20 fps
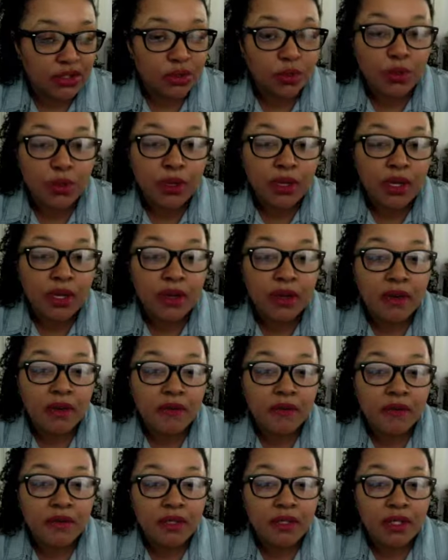
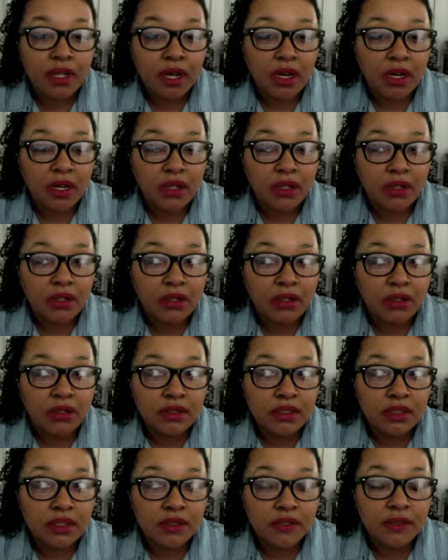
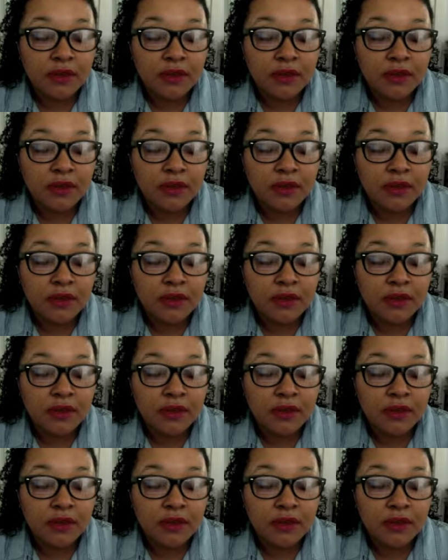$12